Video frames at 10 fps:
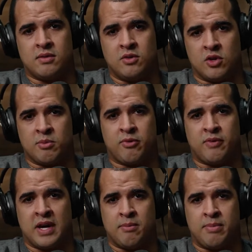you can
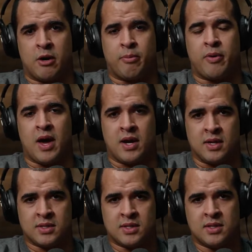provide a better
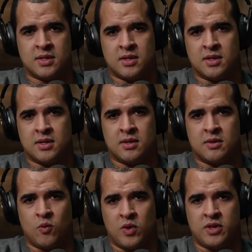product
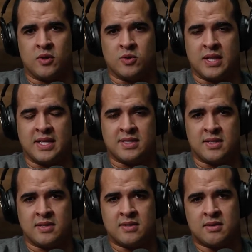with those
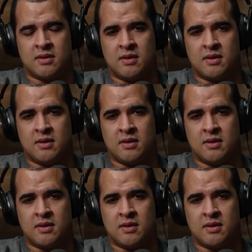lenses